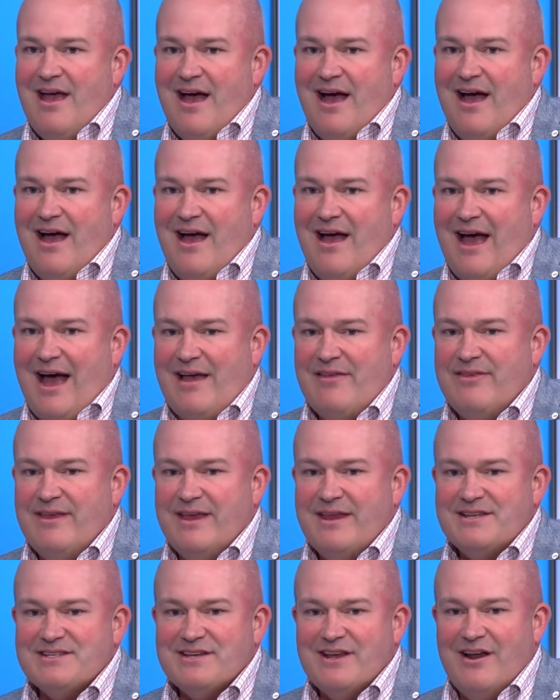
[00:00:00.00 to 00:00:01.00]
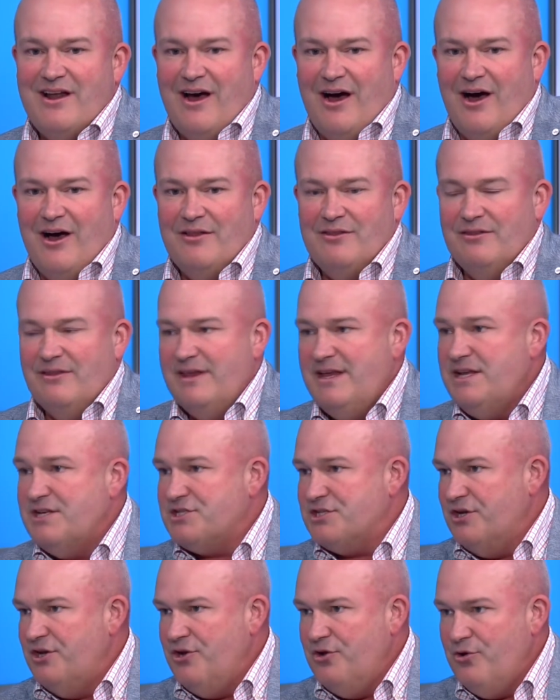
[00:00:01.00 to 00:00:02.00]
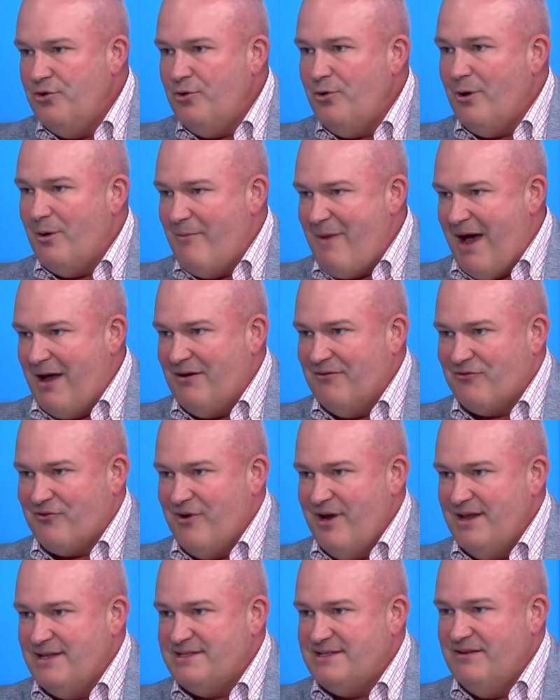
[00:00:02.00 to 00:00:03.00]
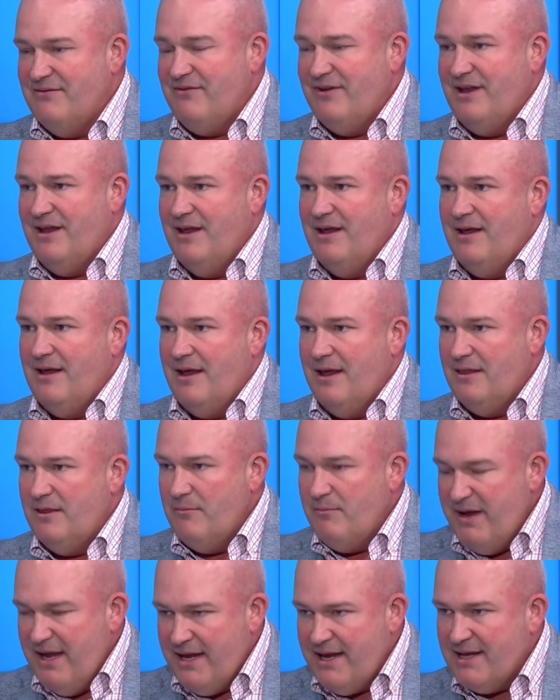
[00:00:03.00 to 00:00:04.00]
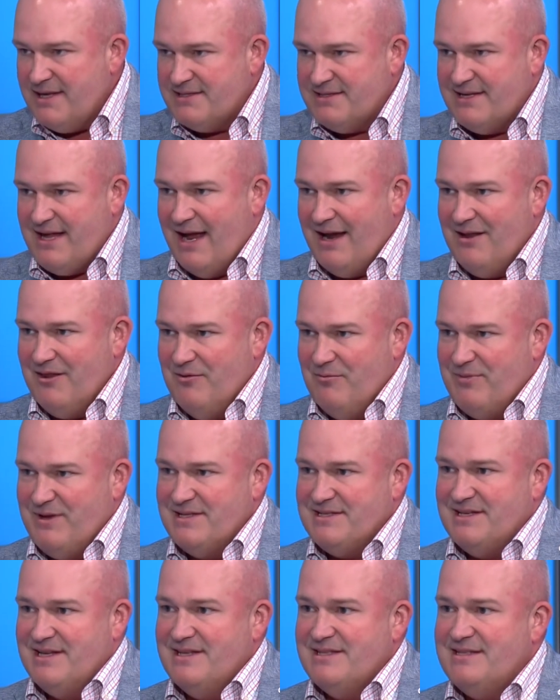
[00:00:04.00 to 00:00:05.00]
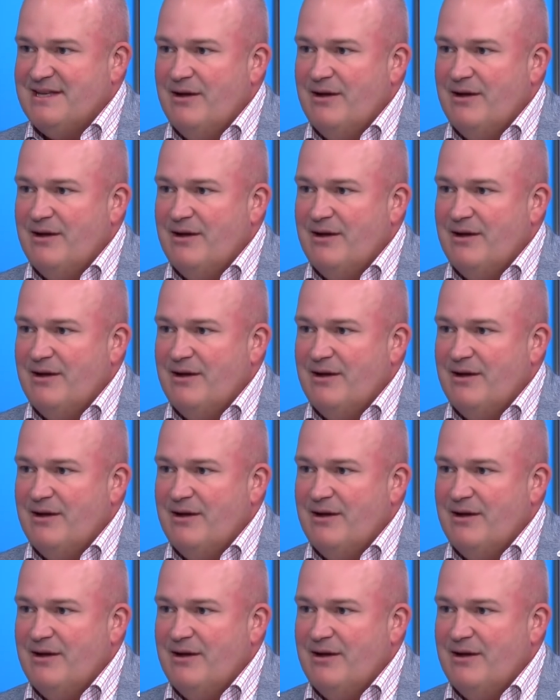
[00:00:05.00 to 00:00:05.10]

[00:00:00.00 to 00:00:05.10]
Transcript: I think it's going to unleash a new amount of creativity in the media side of the business.